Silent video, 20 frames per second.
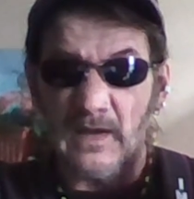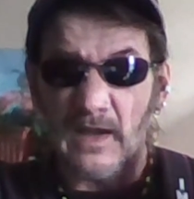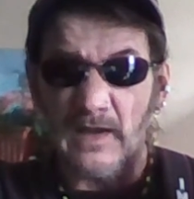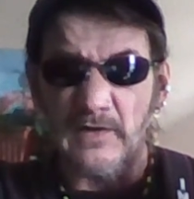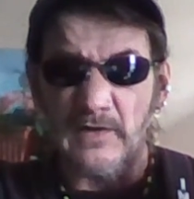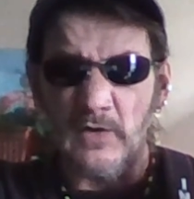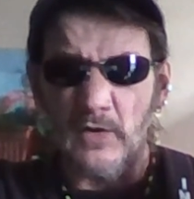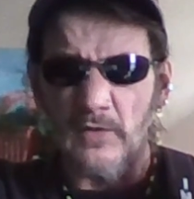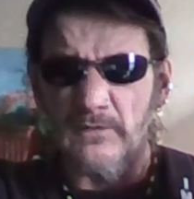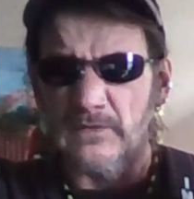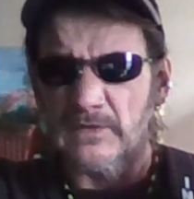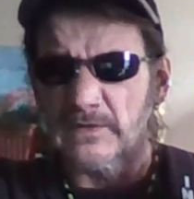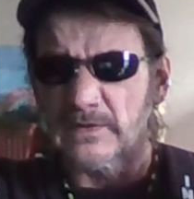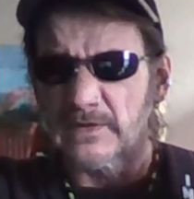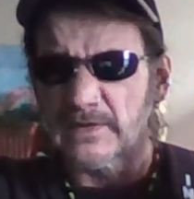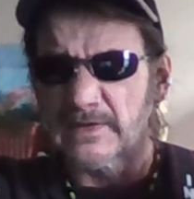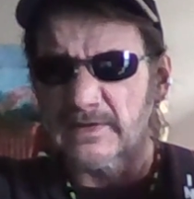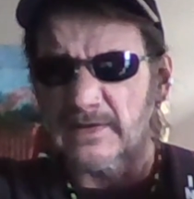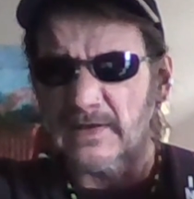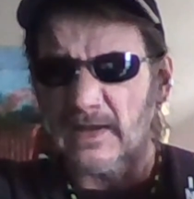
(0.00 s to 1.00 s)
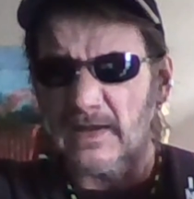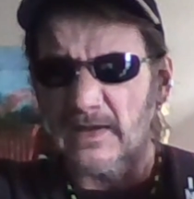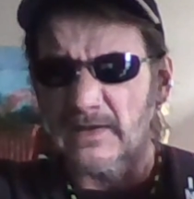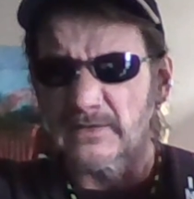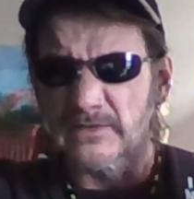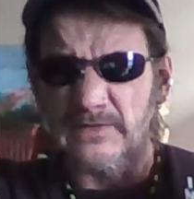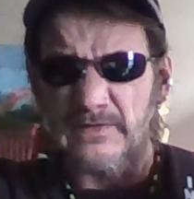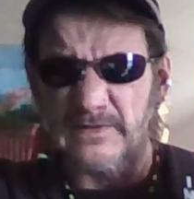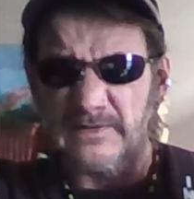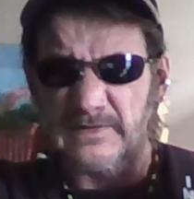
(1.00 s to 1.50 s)
I go over and I
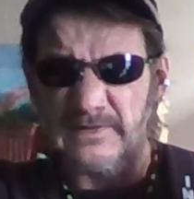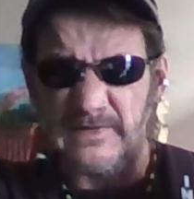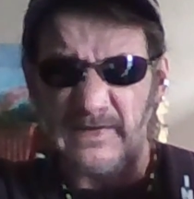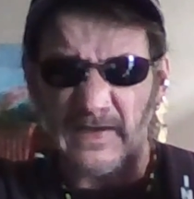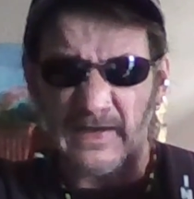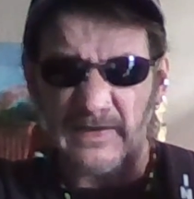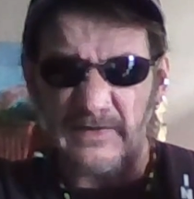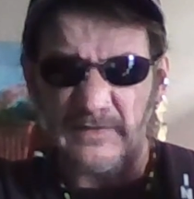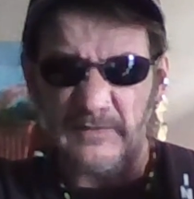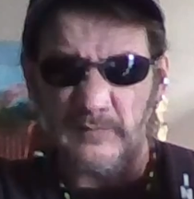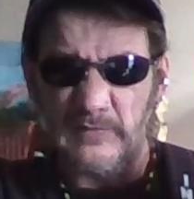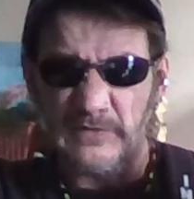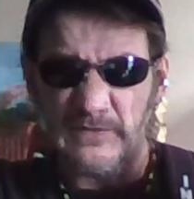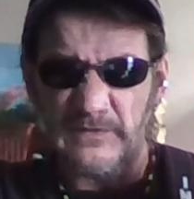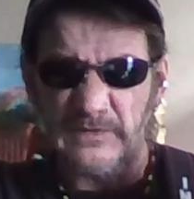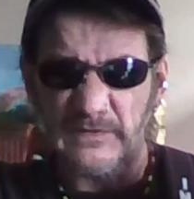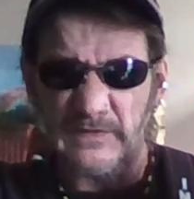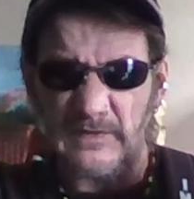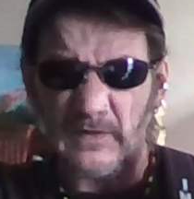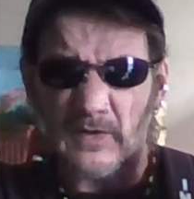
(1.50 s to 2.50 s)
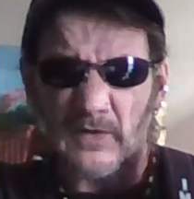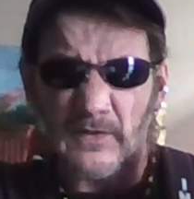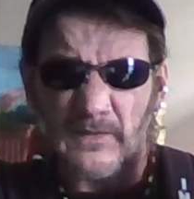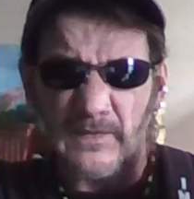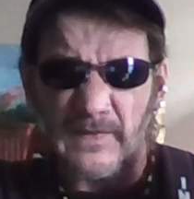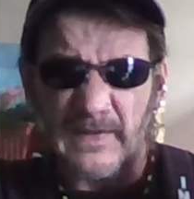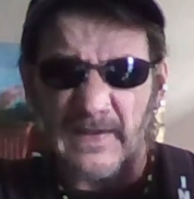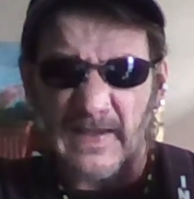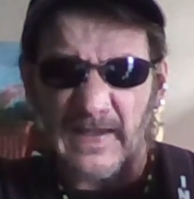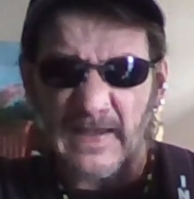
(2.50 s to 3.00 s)
look at the guys' boots, and all
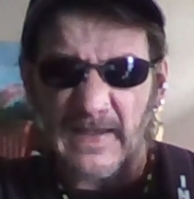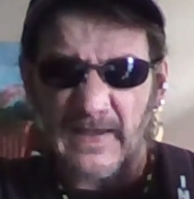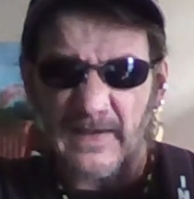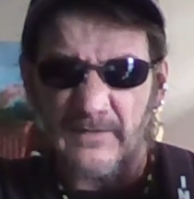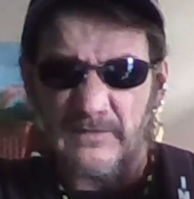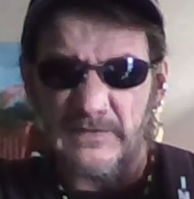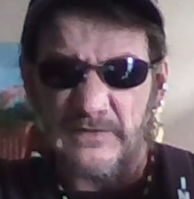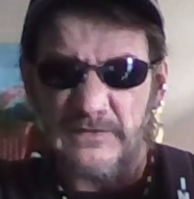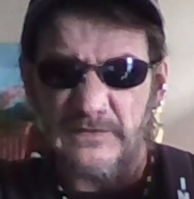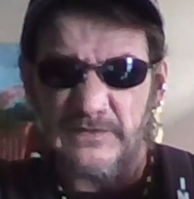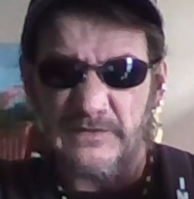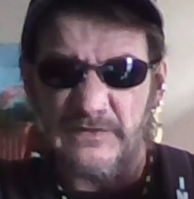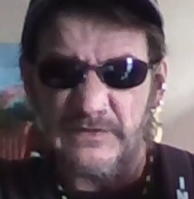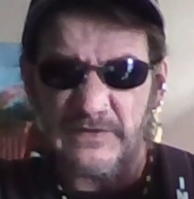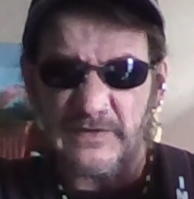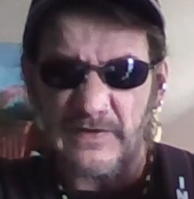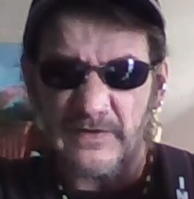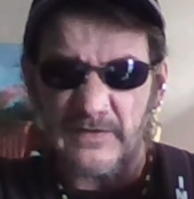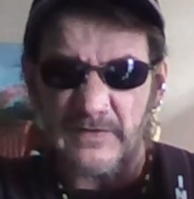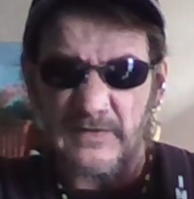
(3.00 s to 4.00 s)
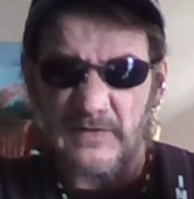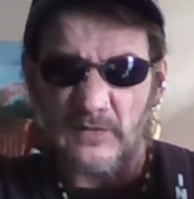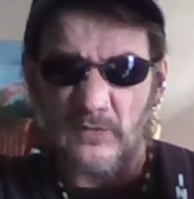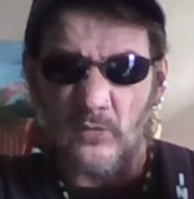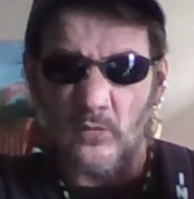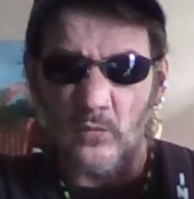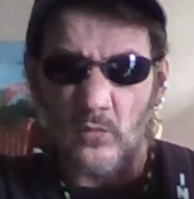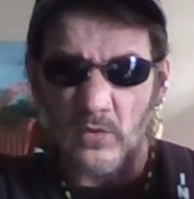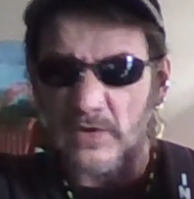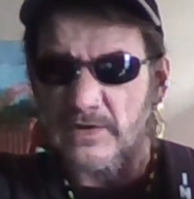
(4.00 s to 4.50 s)
they have is your generic
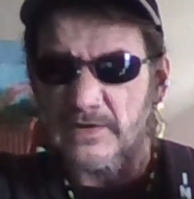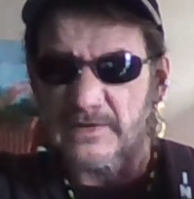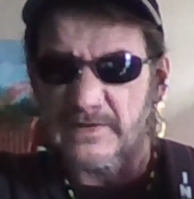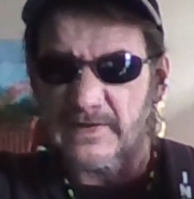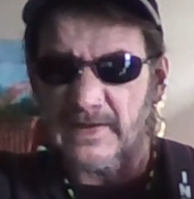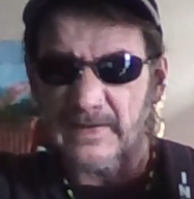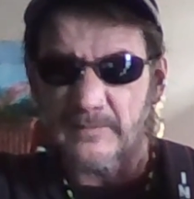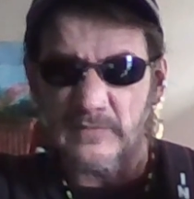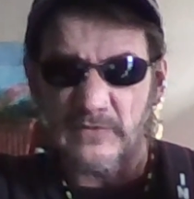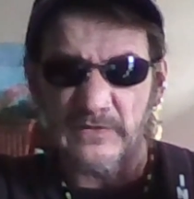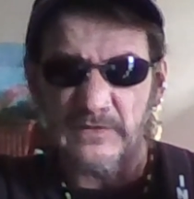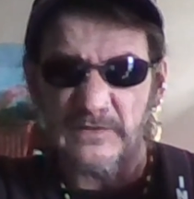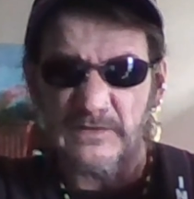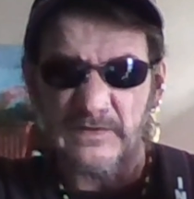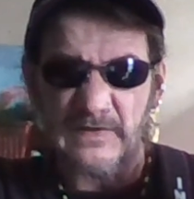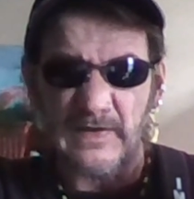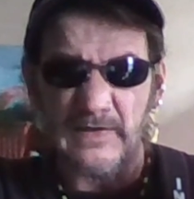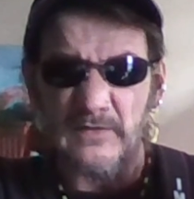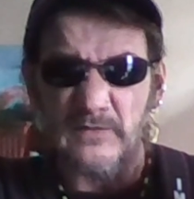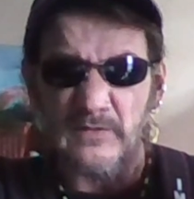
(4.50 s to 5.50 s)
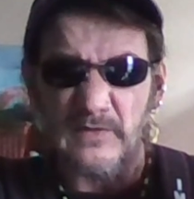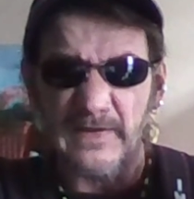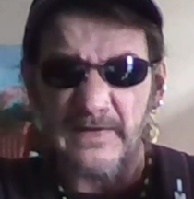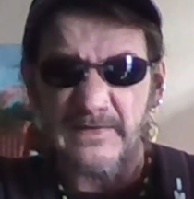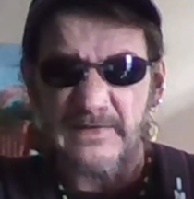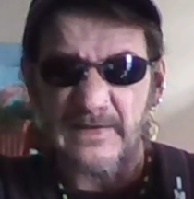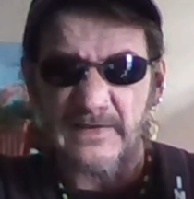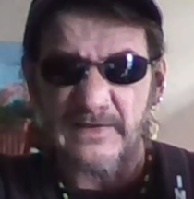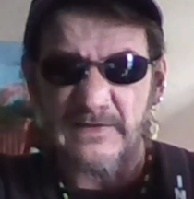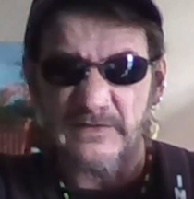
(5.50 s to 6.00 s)
work-a-day boots, and I don't
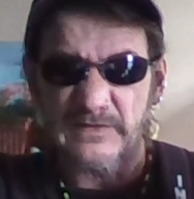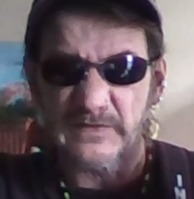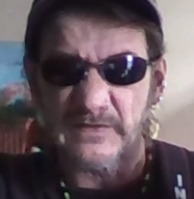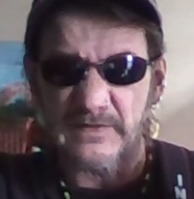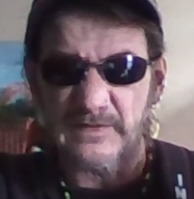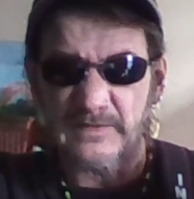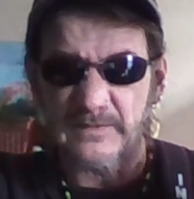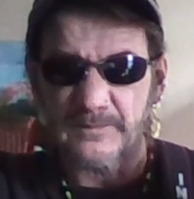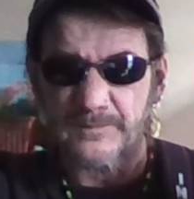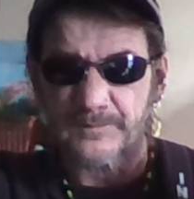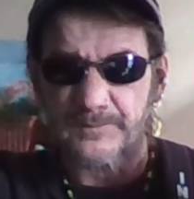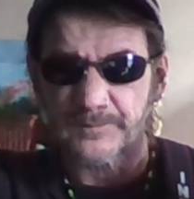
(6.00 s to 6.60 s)
like that shit.